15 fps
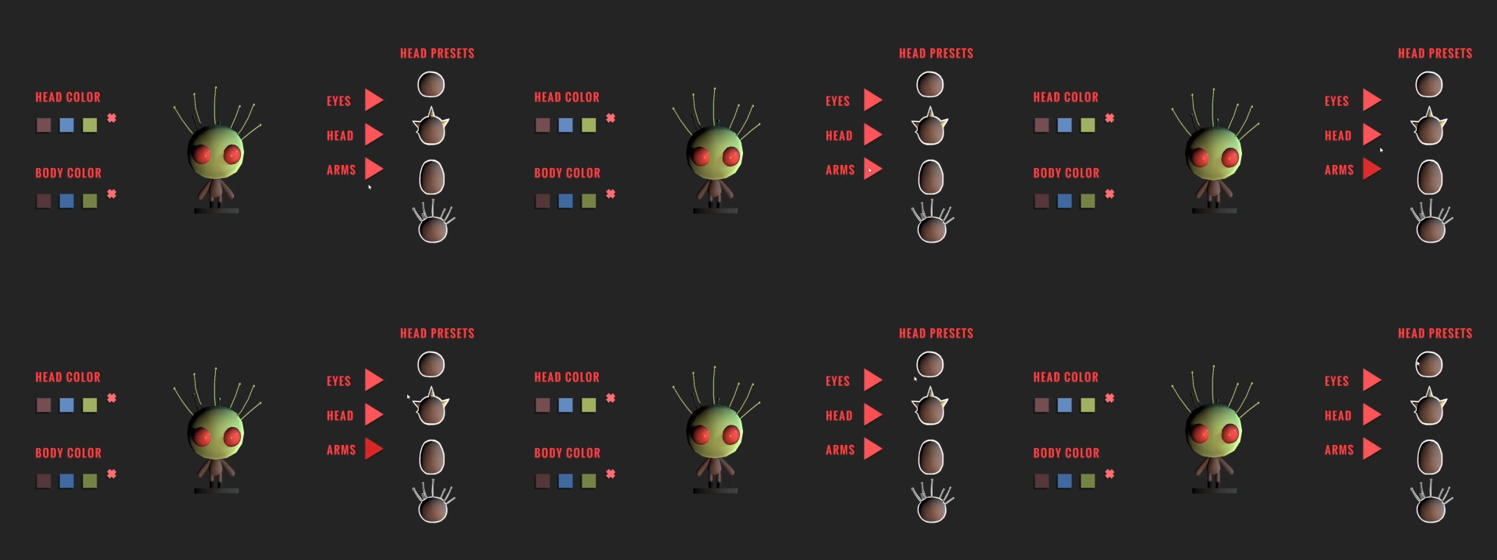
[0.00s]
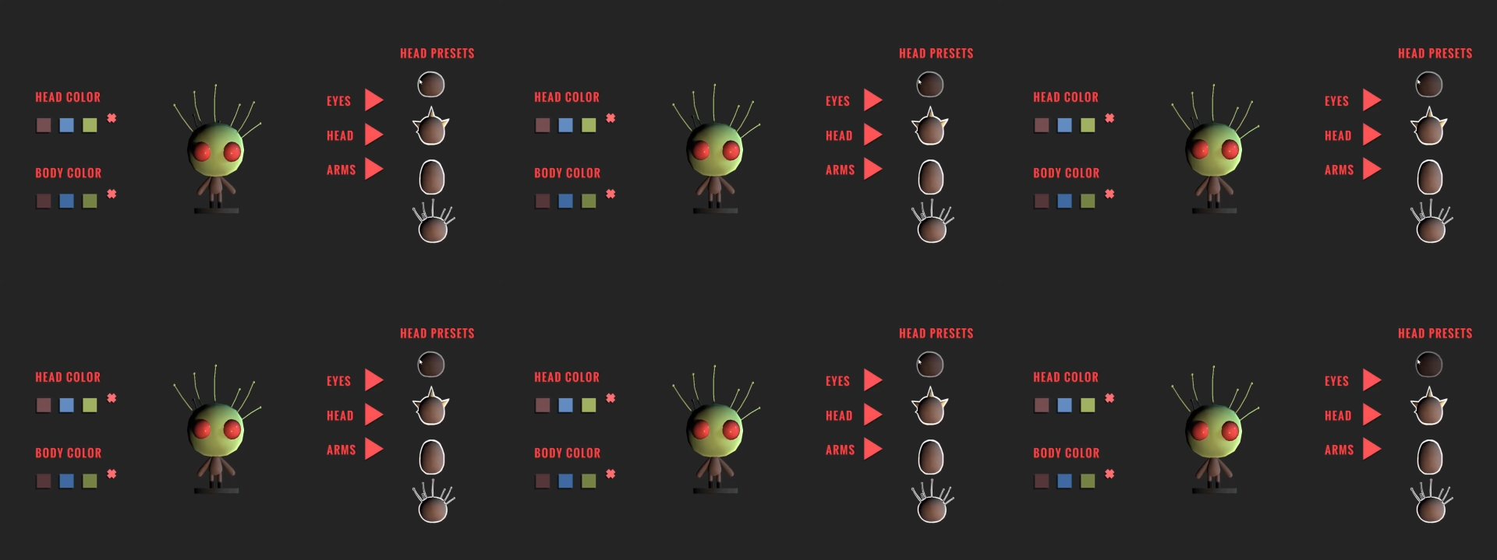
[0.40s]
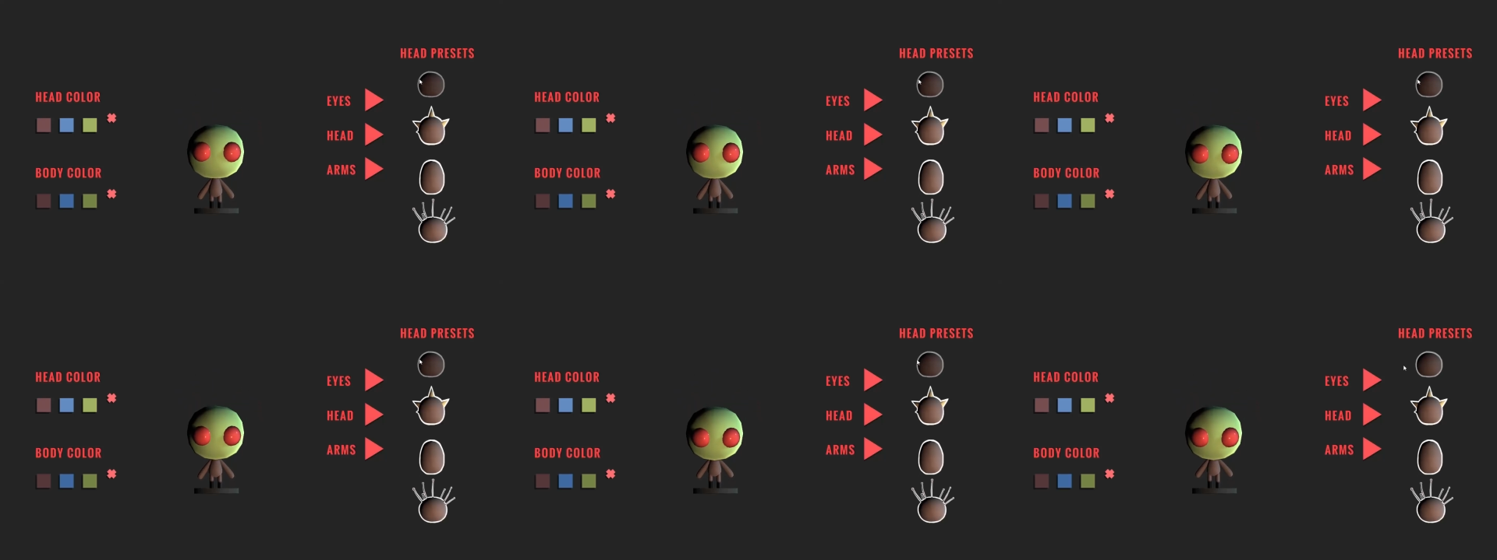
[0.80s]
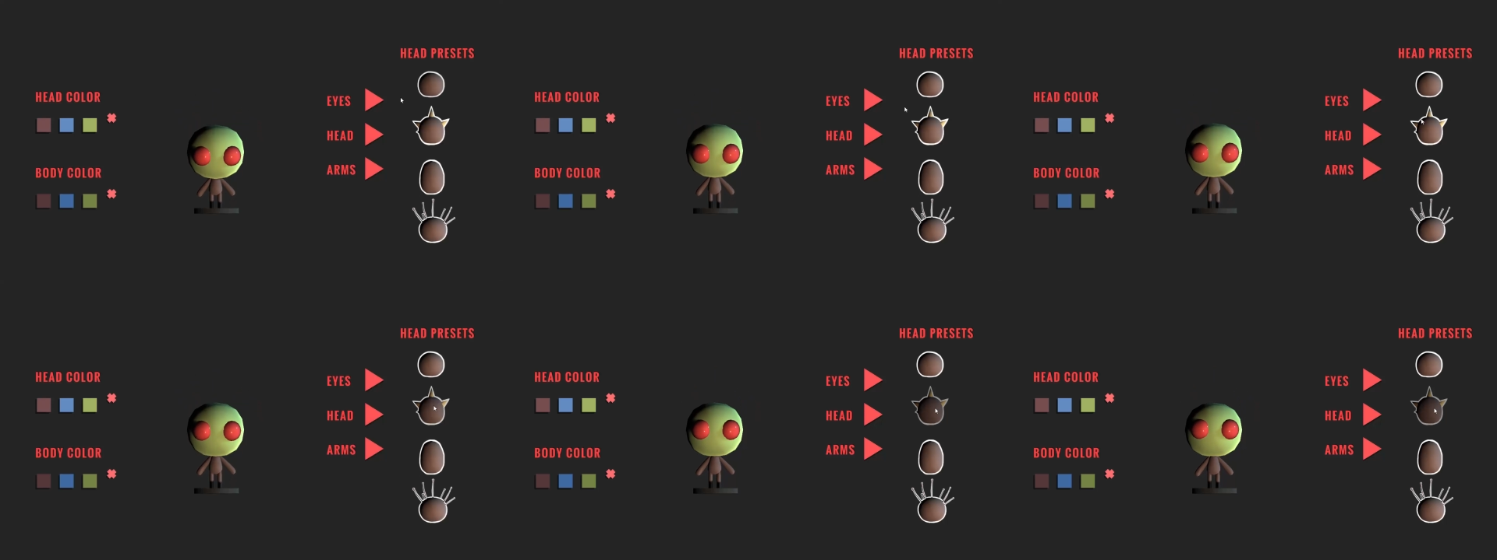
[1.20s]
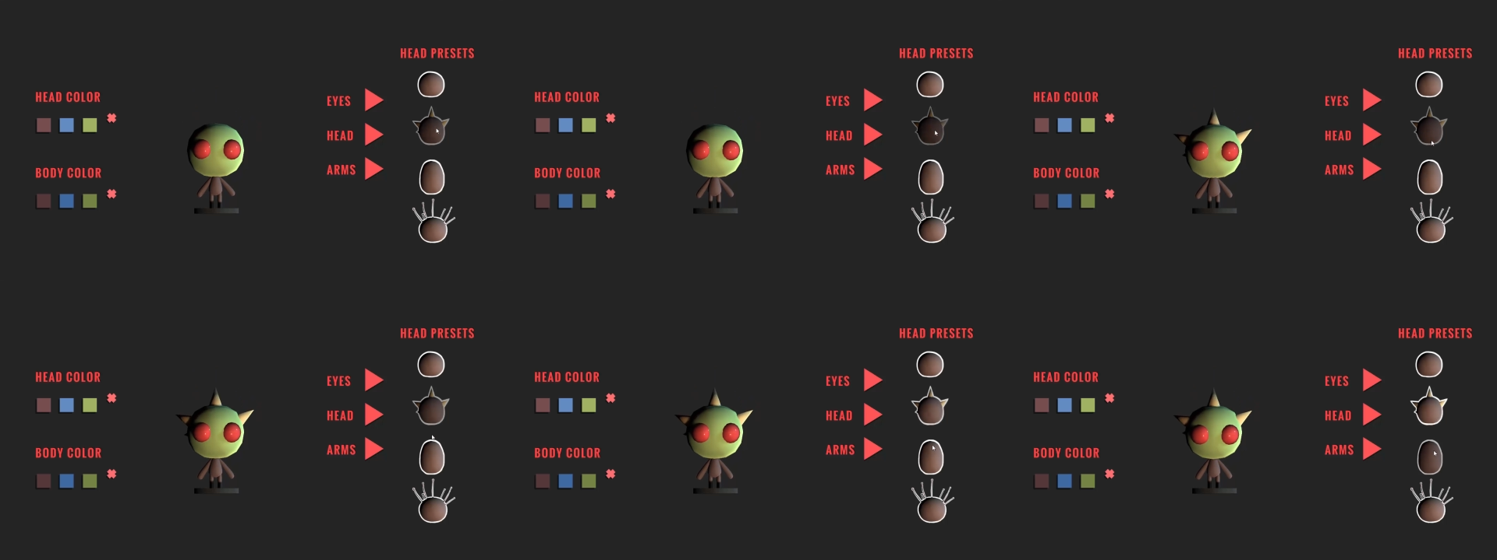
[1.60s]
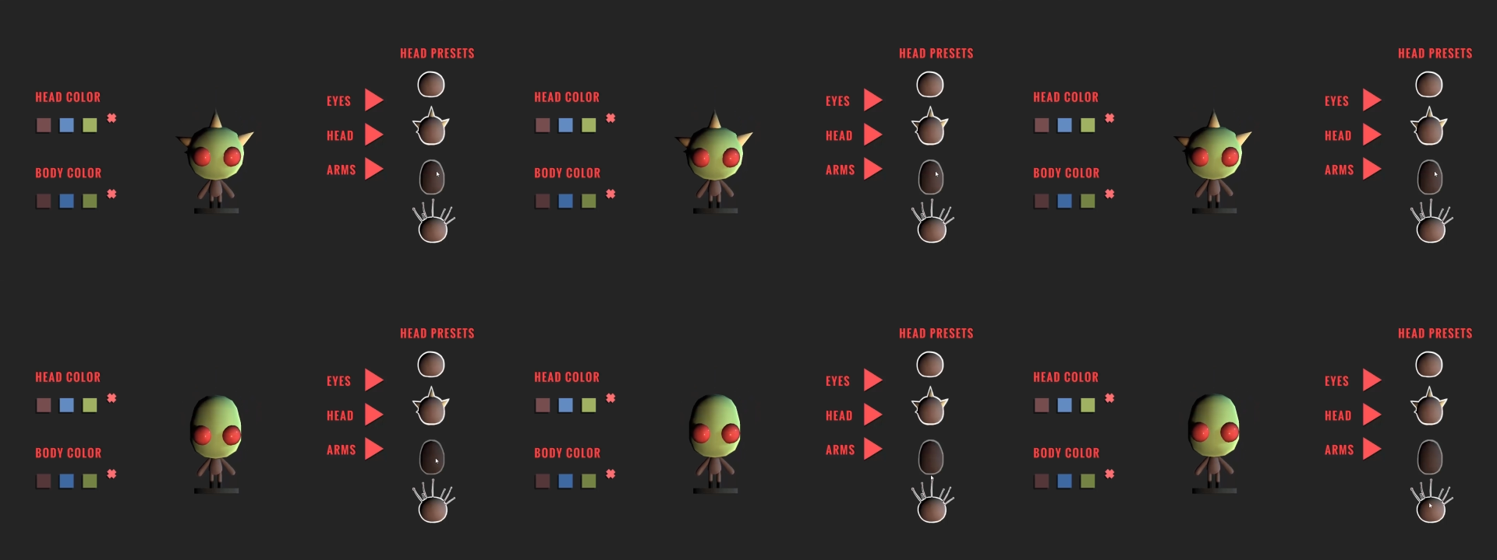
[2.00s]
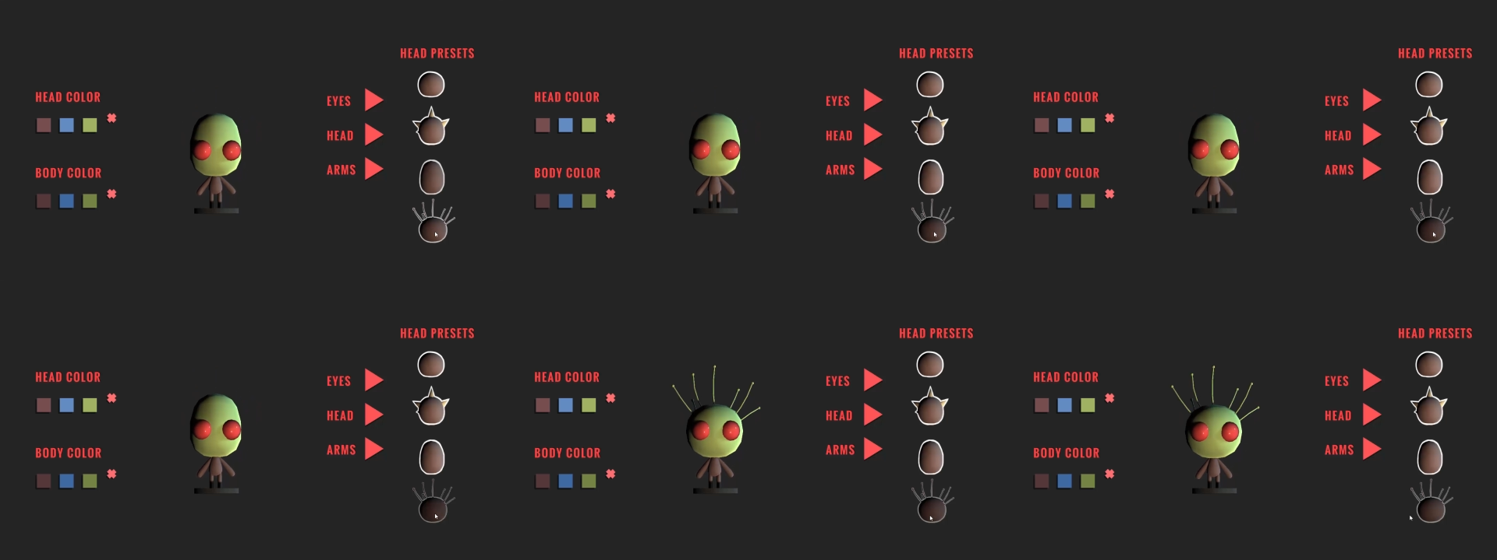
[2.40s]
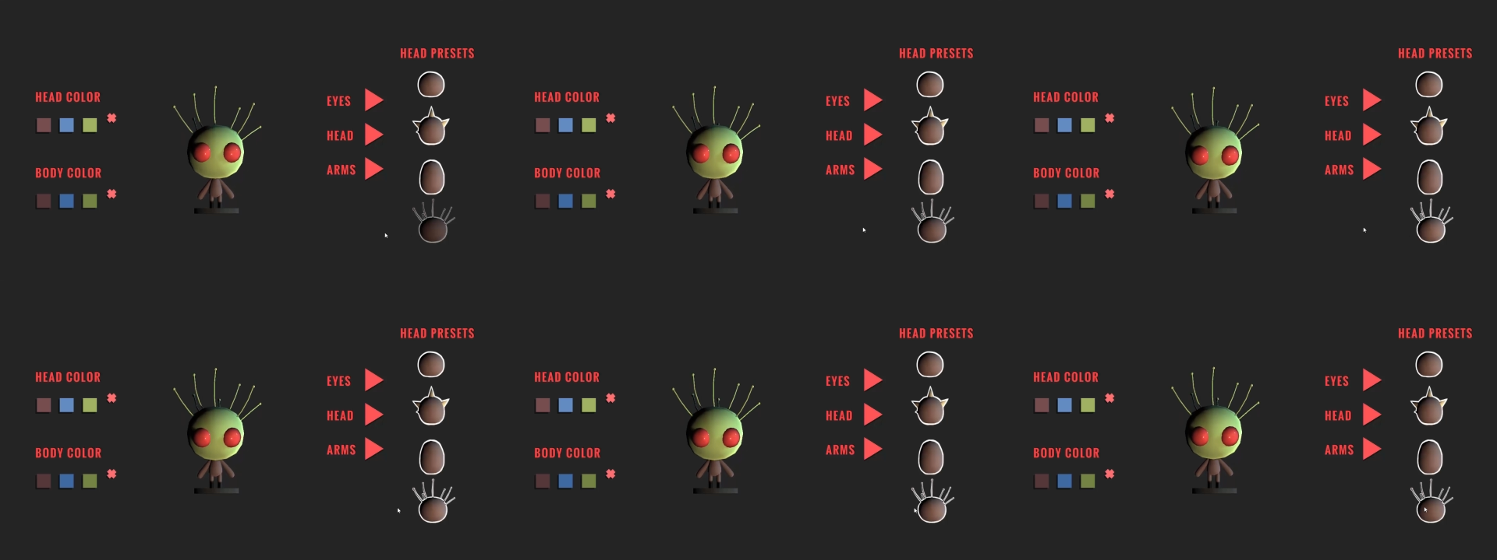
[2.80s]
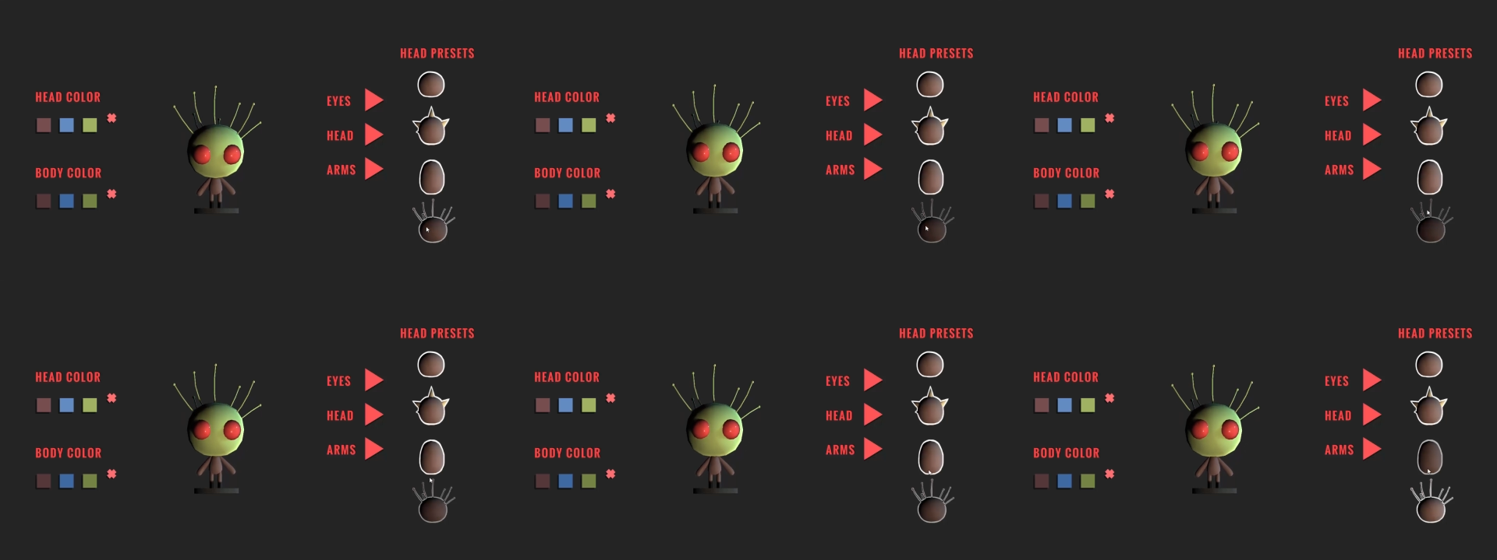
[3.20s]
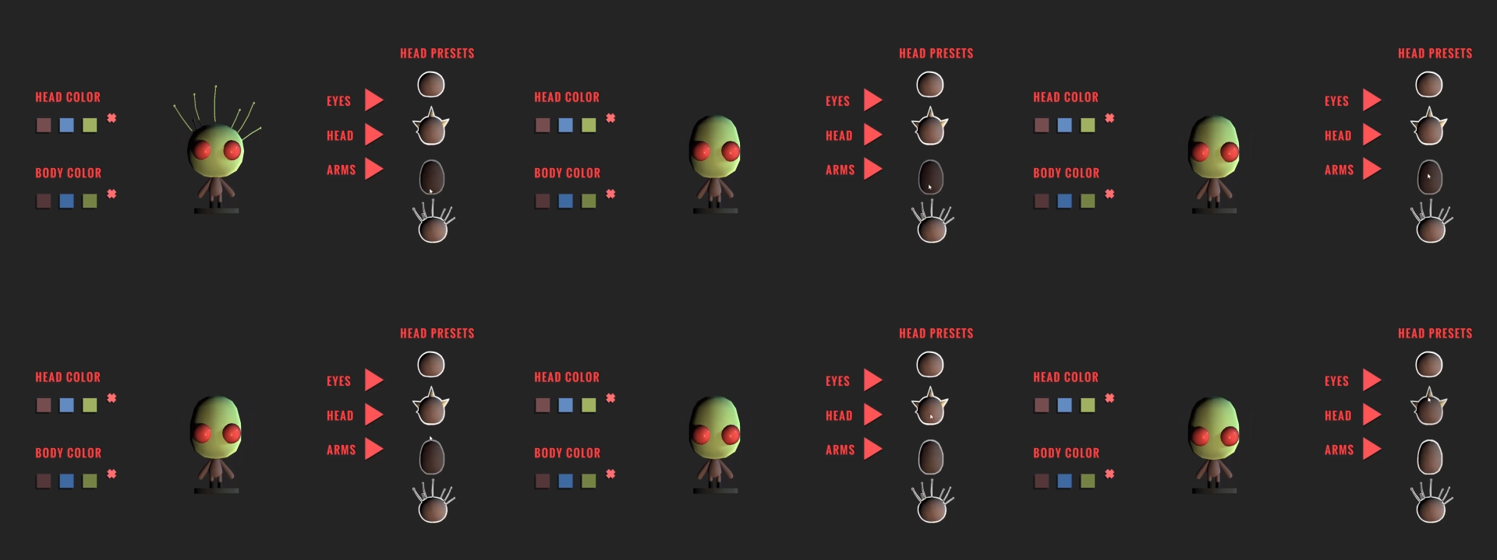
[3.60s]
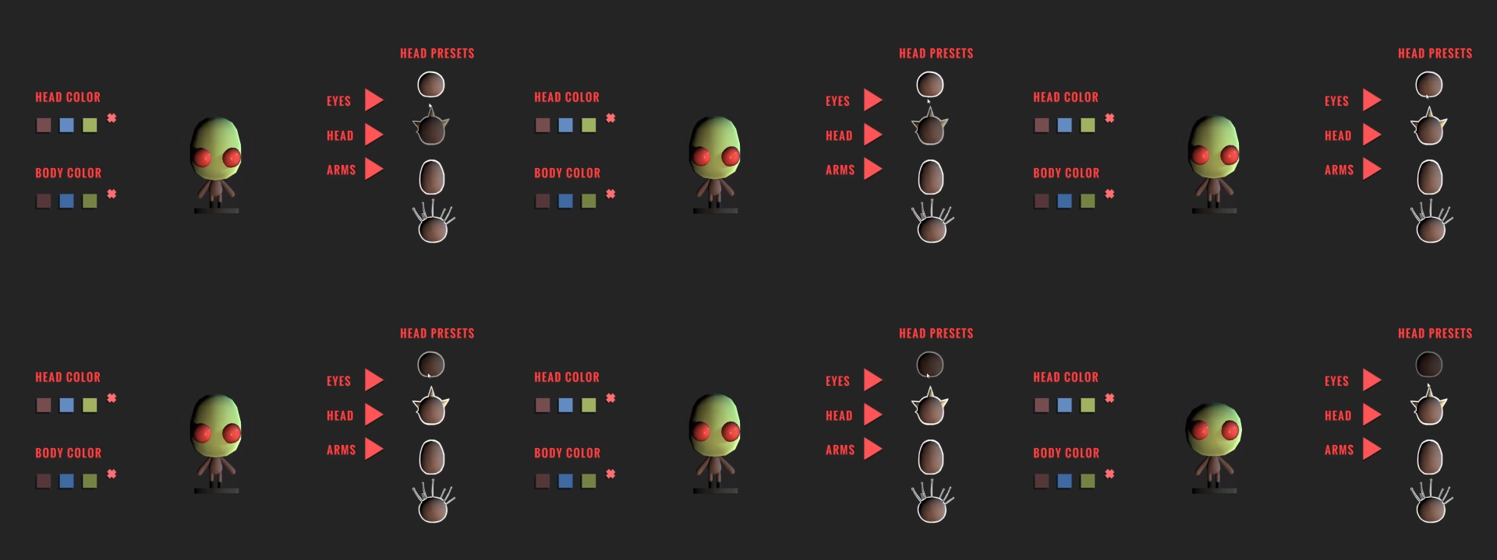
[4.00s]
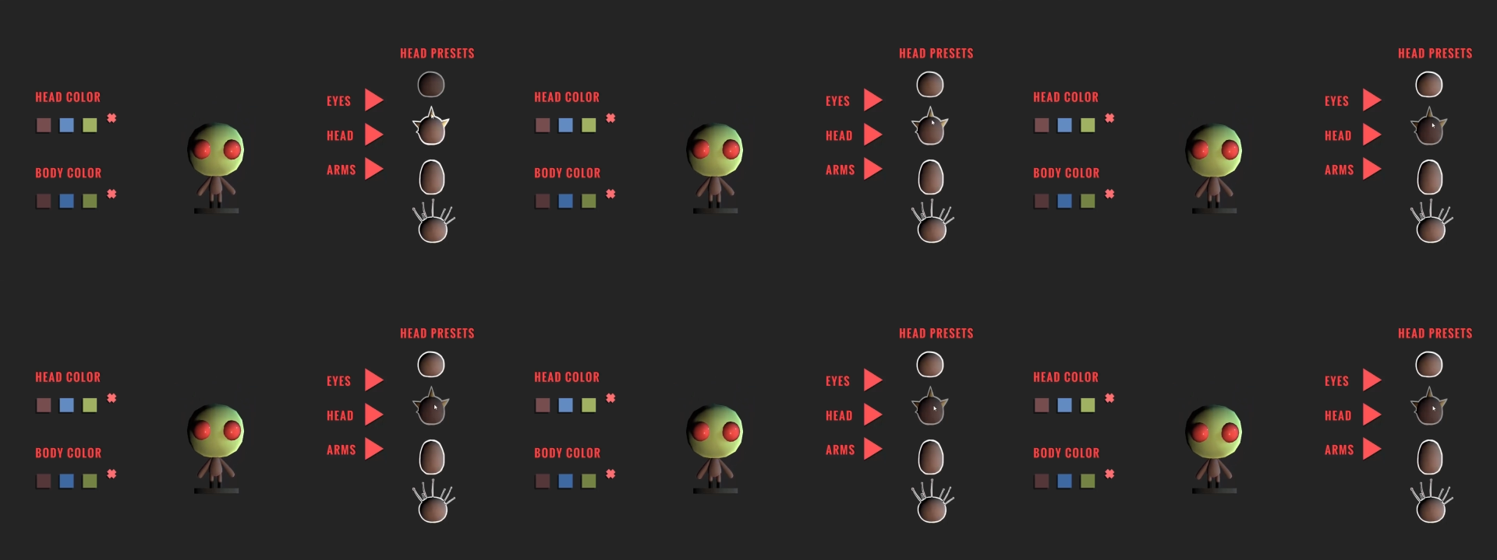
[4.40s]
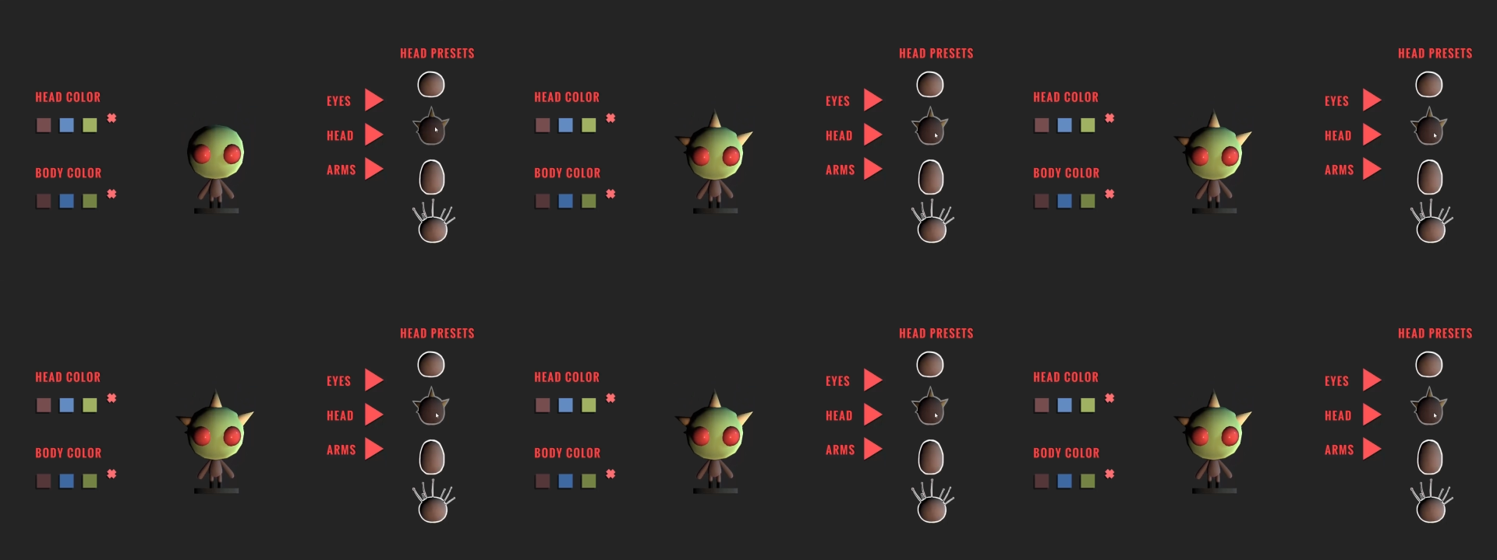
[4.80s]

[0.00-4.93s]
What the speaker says: [unreadable: no face in view]